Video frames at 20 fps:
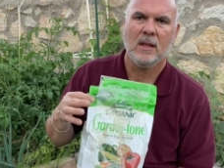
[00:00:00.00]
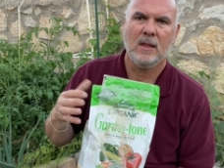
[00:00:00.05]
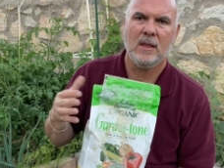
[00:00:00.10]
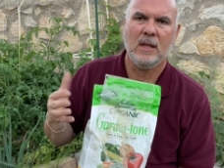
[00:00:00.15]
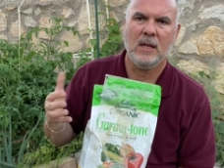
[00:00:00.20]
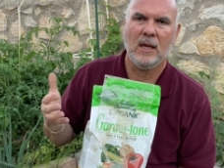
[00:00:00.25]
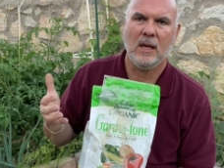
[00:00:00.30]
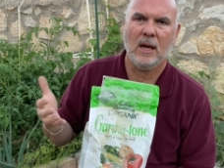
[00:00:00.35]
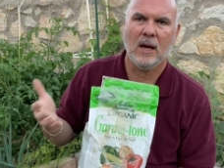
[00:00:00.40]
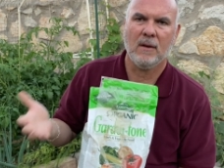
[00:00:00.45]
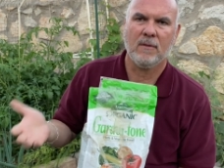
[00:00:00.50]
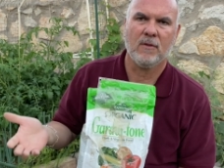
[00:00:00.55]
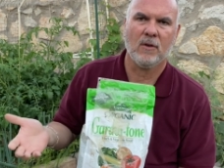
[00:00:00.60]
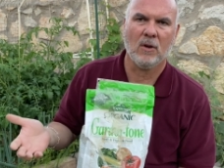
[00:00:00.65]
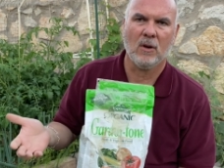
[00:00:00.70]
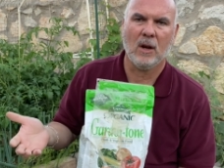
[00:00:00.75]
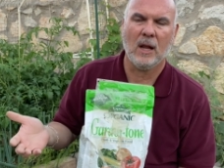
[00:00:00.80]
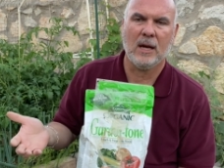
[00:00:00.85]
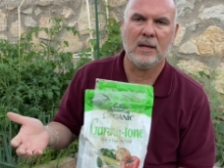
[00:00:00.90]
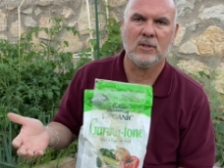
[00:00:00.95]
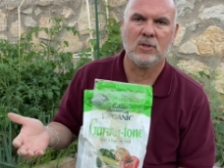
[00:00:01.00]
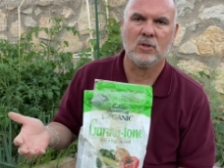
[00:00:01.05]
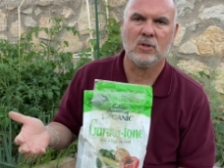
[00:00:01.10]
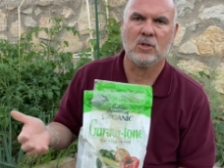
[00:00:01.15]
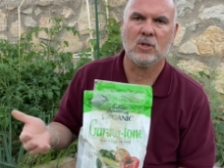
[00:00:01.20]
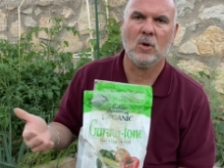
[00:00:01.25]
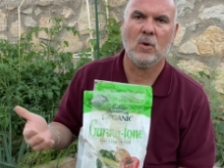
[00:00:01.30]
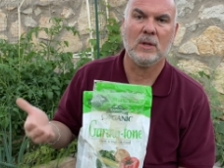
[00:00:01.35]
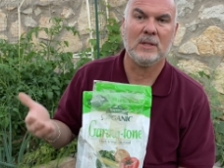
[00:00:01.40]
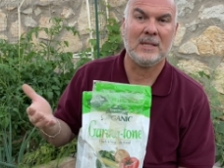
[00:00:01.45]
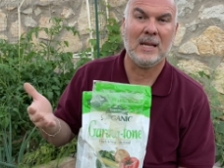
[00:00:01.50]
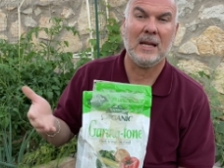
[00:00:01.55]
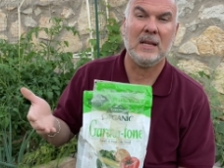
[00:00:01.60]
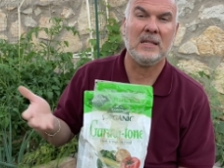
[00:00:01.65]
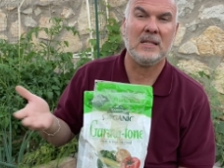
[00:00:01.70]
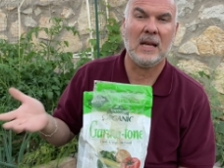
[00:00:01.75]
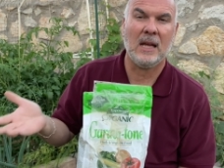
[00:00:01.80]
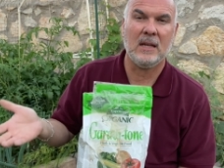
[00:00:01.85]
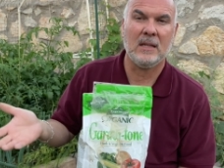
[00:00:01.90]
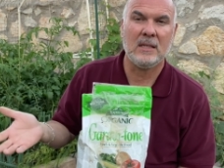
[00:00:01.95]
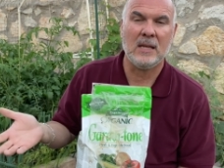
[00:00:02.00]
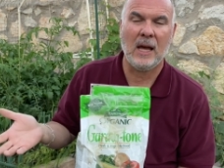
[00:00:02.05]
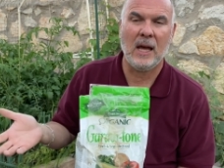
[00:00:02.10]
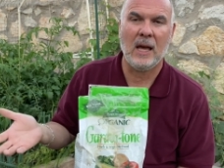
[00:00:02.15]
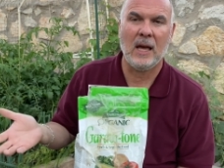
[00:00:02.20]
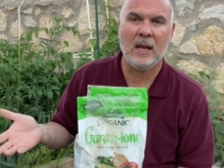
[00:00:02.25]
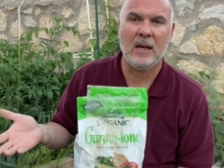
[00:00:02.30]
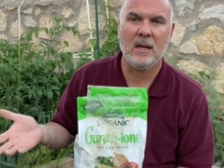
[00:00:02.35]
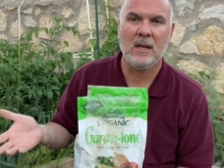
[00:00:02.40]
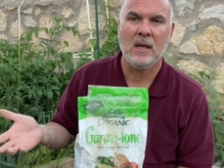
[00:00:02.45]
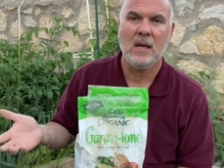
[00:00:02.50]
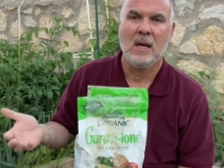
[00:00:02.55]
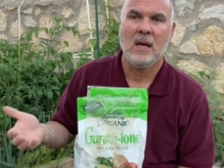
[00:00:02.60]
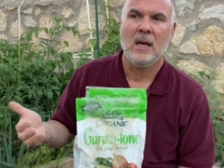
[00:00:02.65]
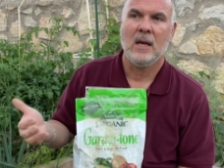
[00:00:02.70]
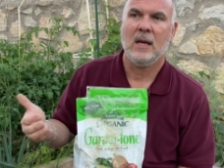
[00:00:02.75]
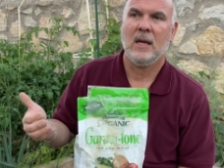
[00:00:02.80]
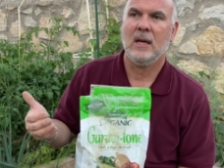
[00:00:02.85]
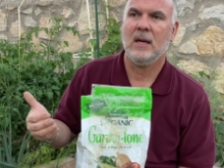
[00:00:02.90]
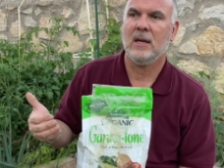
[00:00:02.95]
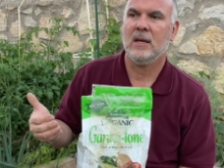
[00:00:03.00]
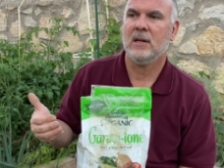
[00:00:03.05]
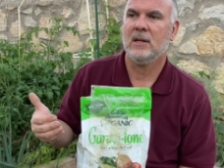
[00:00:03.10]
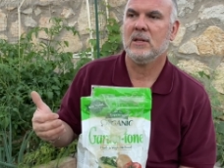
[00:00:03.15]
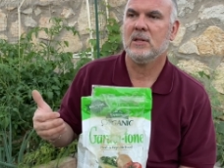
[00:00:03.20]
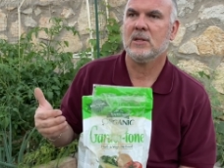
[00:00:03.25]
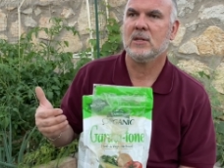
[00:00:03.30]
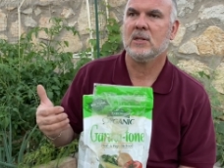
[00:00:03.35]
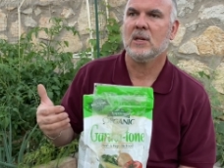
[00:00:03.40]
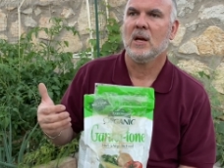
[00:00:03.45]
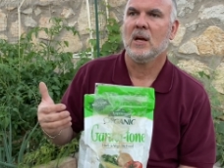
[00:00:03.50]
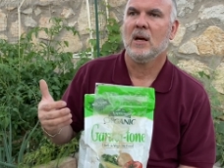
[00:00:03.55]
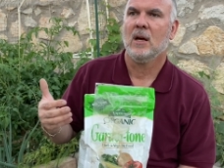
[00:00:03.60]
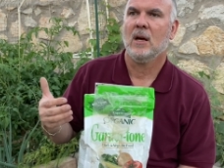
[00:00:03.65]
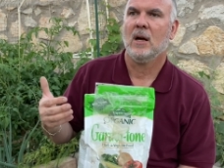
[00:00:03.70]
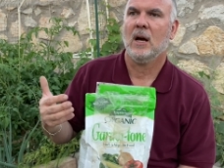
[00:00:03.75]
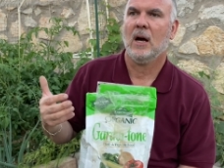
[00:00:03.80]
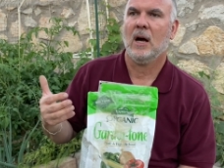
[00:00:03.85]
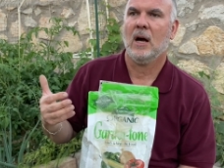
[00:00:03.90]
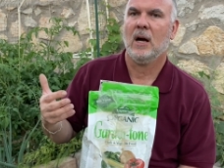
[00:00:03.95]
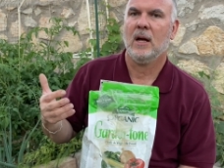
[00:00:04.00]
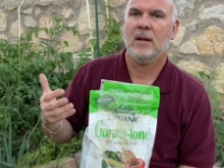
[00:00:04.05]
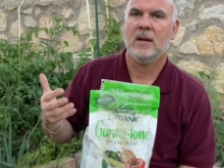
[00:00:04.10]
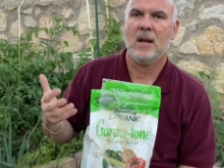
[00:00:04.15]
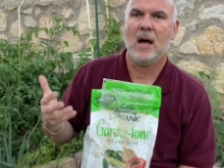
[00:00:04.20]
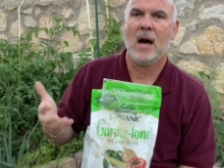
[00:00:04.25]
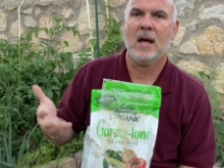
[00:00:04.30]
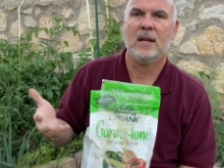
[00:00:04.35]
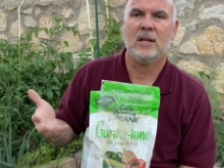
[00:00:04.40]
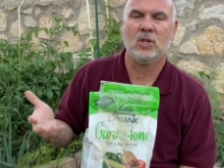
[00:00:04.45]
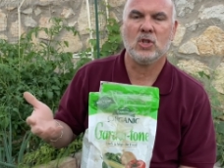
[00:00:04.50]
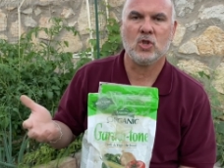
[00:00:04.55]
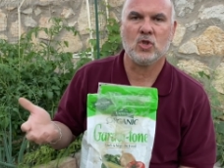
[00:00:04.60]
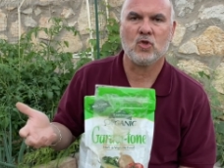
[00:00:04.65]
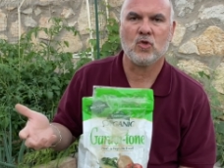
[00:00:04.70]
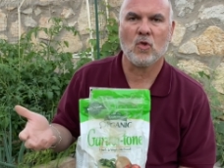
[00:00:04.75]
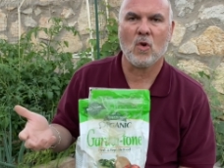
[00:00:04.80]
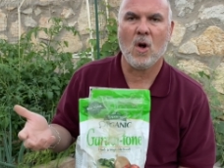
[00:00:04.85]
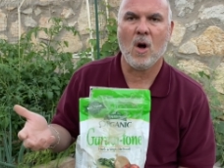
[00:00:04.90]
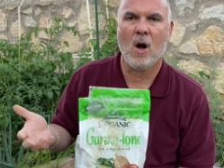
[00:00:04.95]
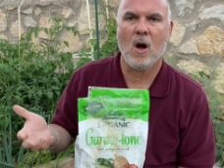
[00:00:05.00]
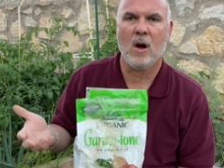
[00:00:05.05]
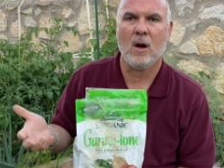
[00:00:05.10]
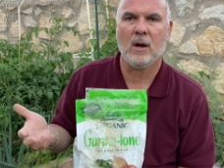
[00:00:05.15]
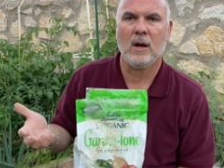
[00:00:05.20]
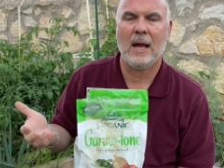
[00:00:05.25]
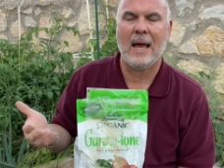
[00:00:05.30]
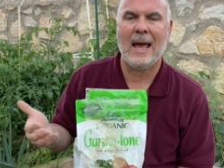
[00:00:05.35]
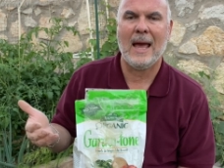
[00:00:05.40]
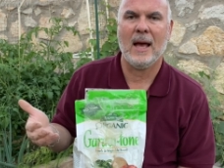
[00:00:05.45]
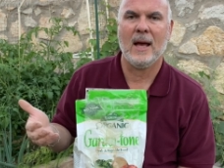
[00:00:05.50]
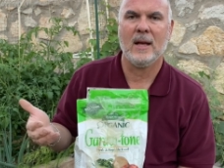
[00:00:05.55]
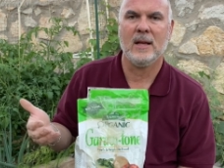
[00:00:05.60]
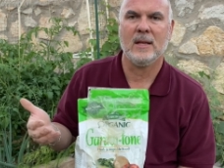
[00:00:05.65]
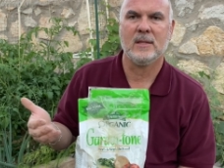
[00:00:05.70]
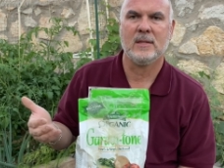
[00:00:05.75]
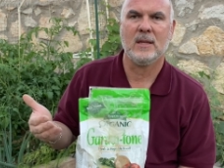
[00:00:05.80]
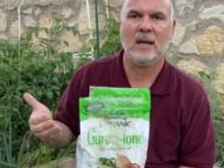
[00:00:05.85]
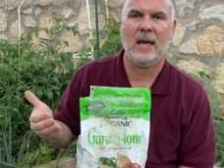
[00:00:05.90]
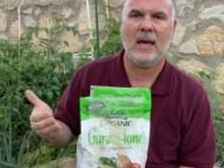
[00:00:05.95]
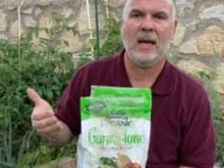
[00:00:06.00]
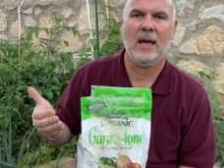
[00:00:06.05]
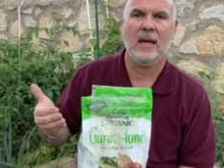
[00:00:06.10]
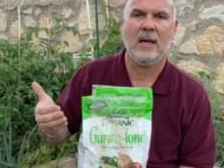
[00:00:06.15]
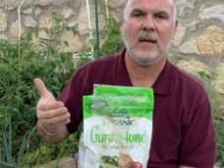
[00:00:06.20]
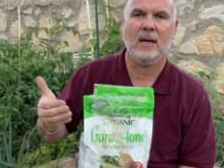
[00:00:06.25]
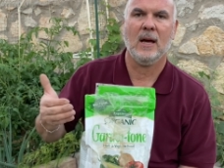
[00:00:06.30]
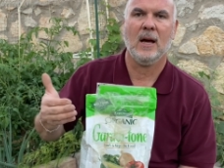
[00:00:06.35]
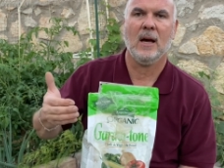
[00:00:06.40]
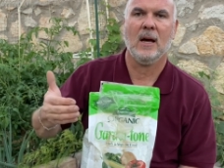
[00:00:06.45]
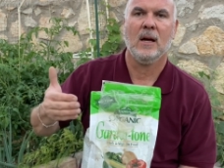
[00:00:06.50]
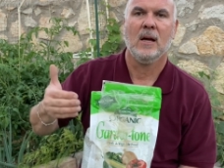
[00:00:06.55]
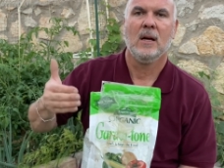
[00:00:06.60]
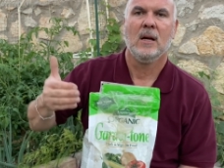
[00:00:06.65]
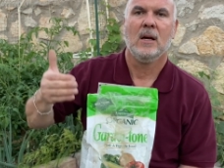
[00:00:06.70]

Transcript: the uh, fertilizer. So a 10, 10, 10 is uh, not as strong as a uh,